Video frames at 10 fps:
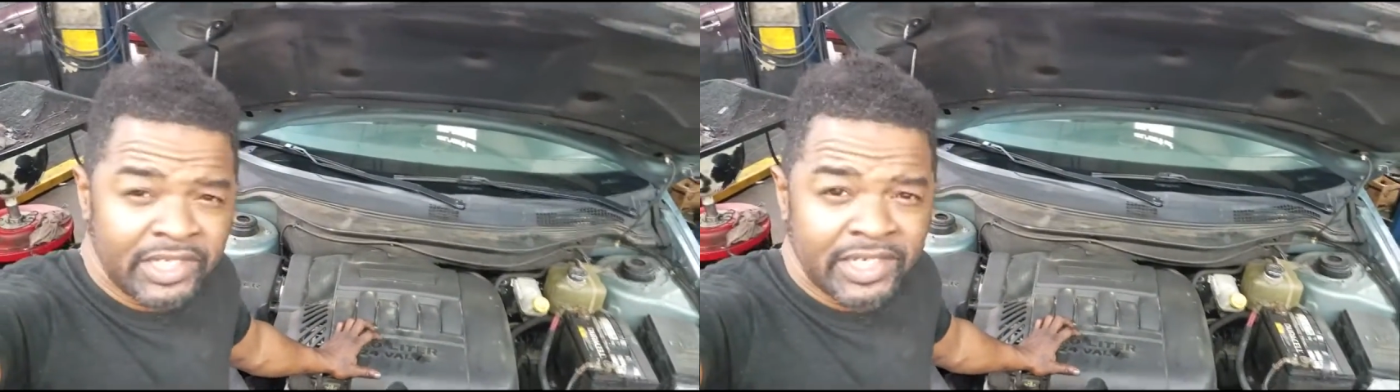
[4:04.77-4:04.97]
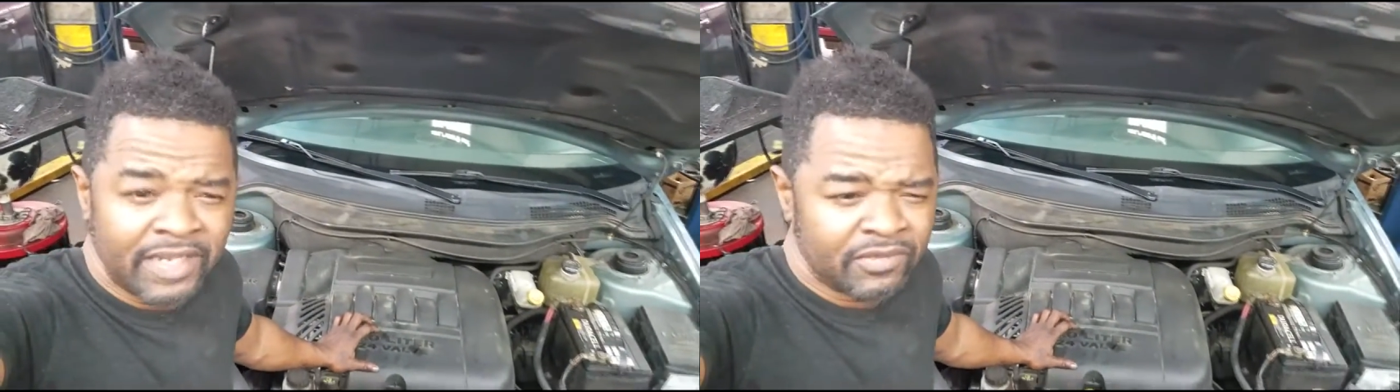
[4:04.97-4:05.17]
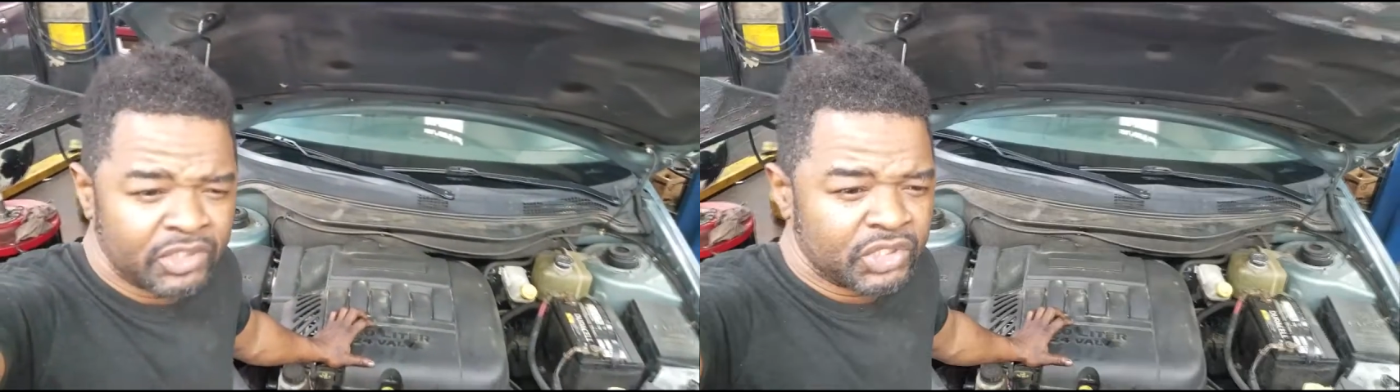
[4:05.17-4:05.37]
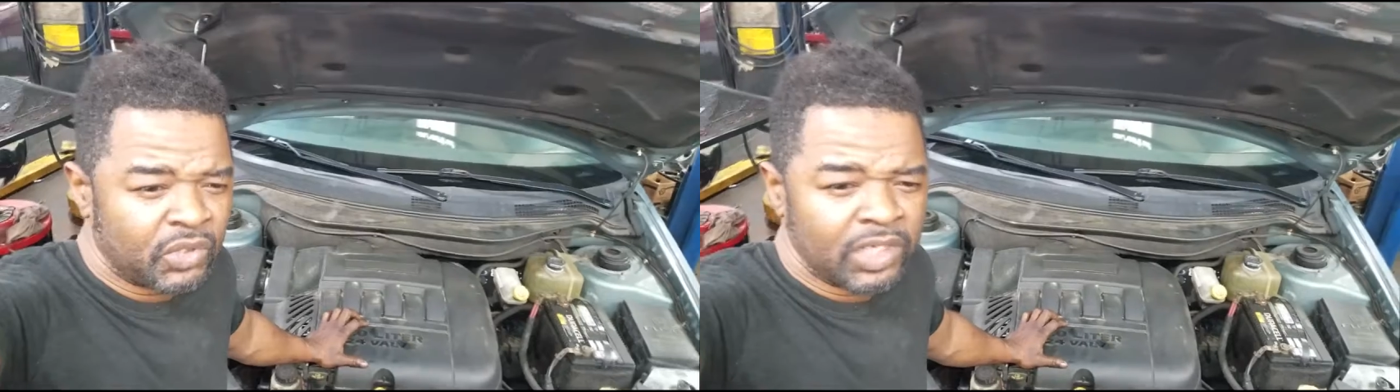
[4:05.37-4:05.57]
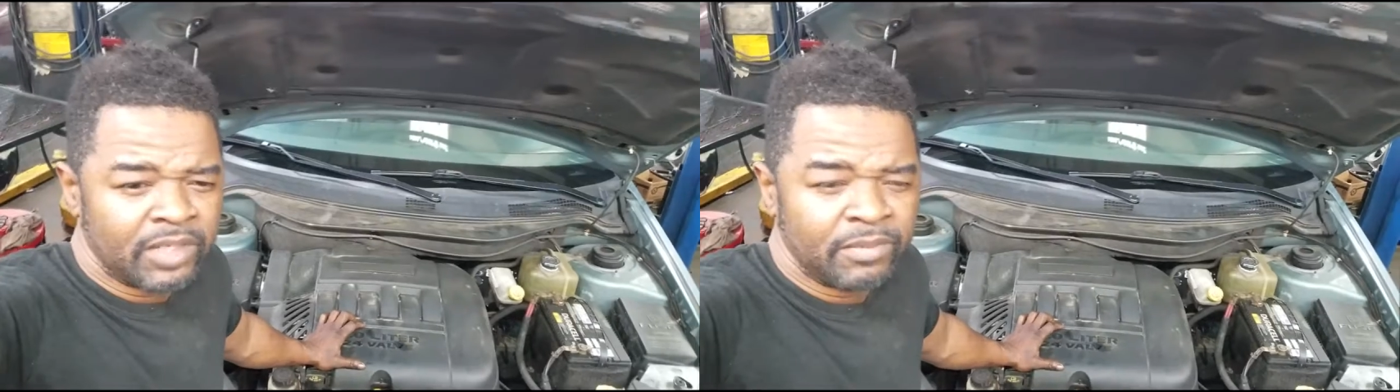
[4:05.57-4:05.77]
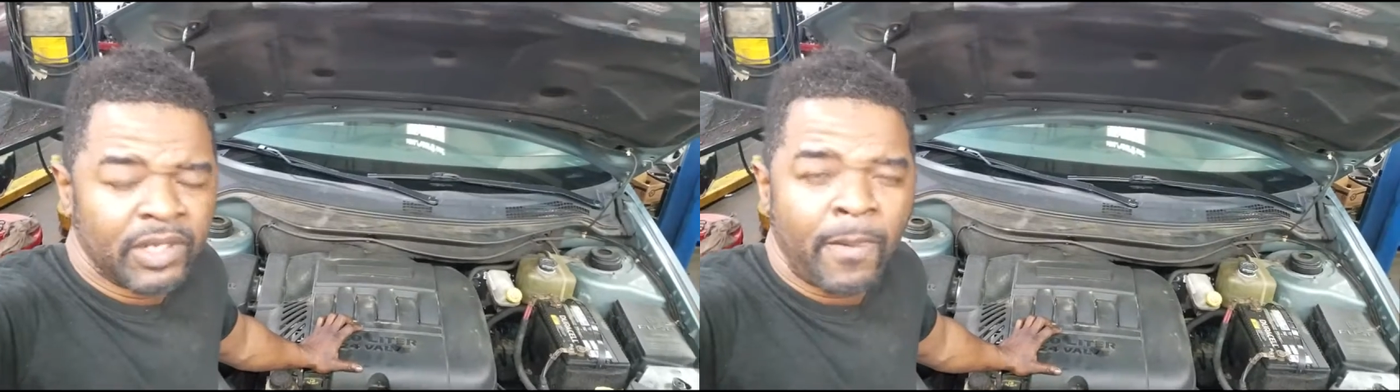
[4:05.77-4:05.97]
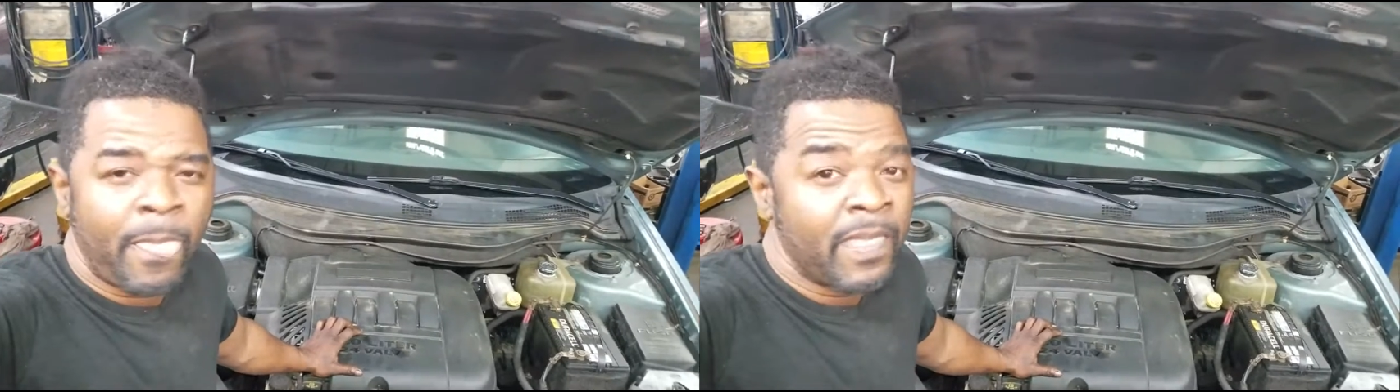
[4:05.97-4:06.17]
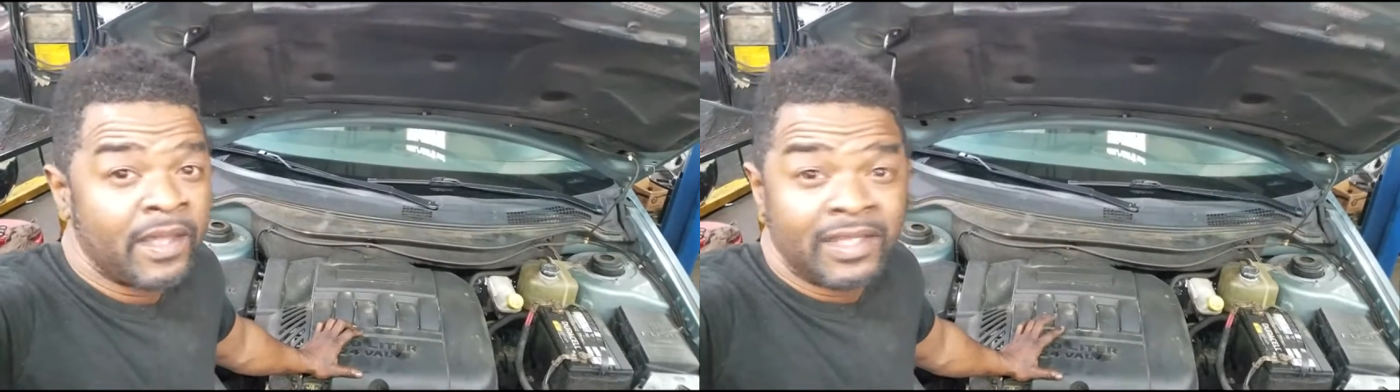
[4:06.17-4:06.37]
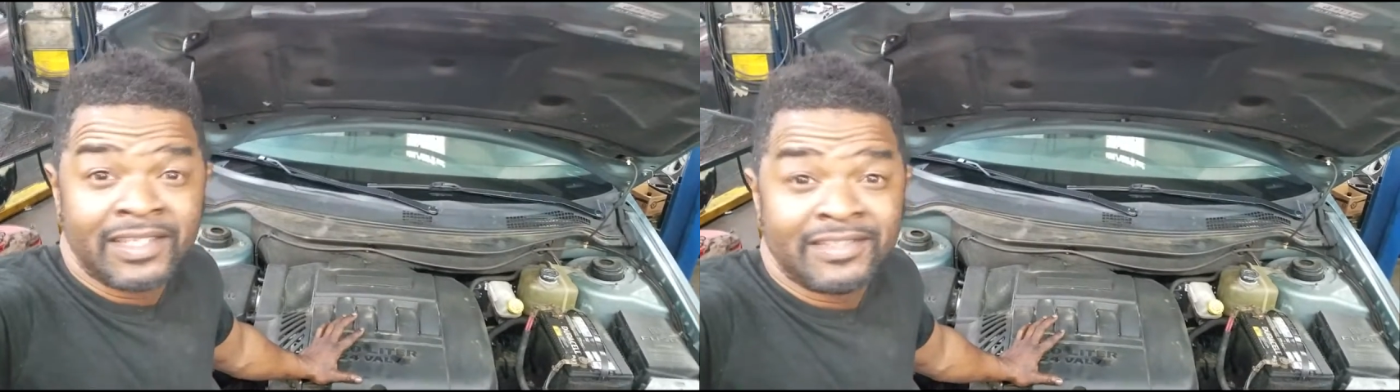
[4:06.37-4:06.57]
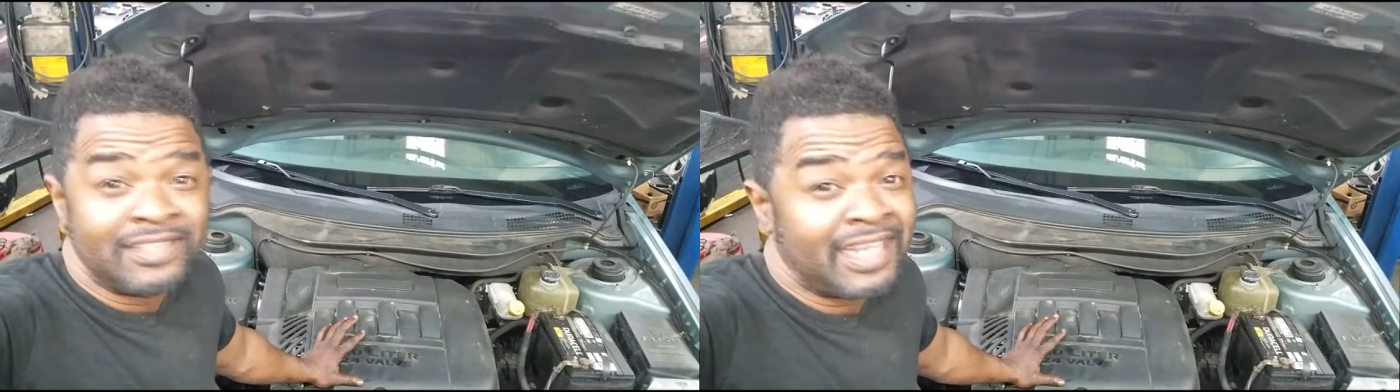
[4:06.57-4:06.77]
after shortly, but
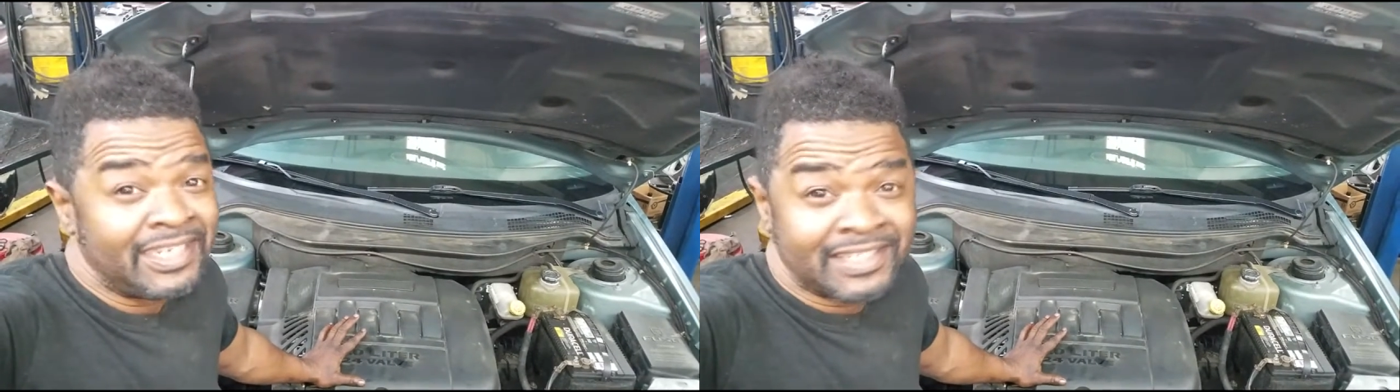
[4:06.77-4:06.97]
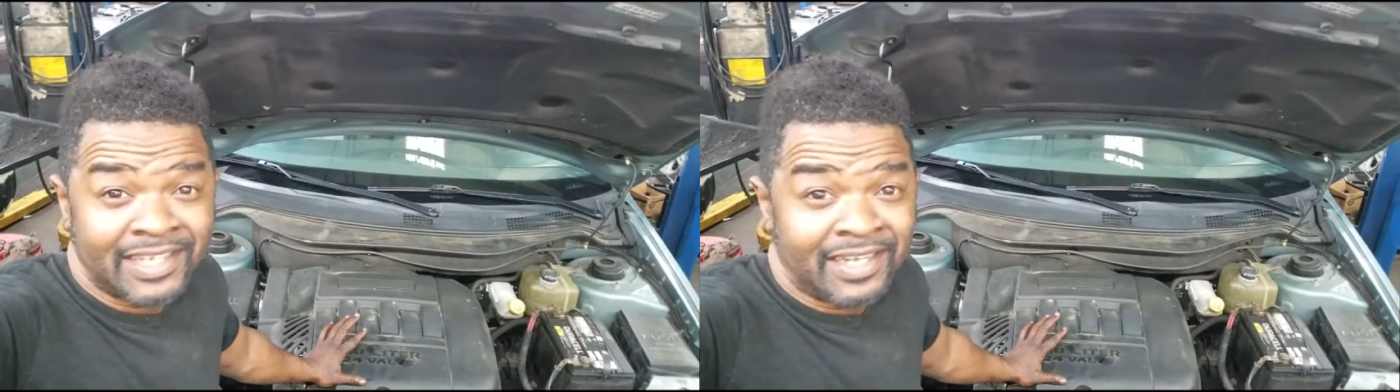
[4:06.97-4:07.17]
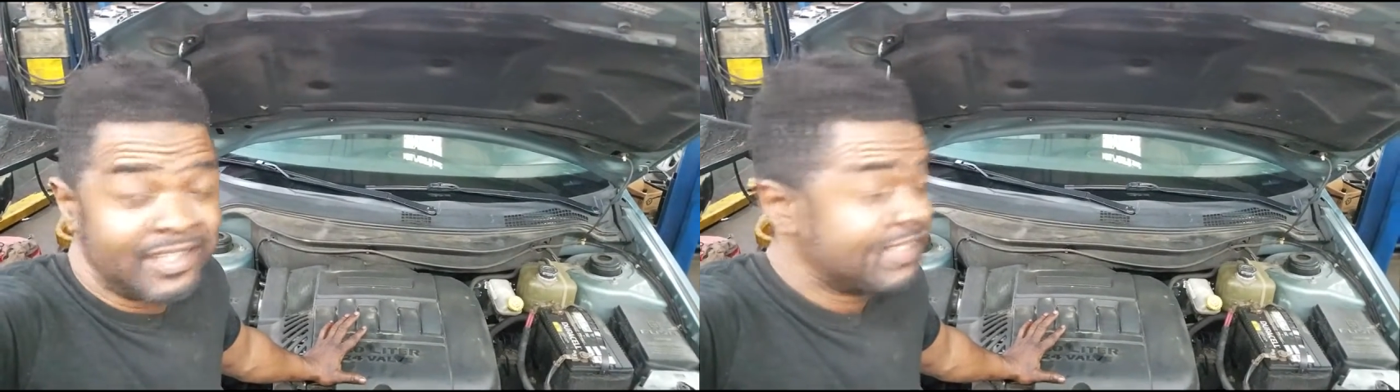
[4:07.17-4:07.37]
nice cars.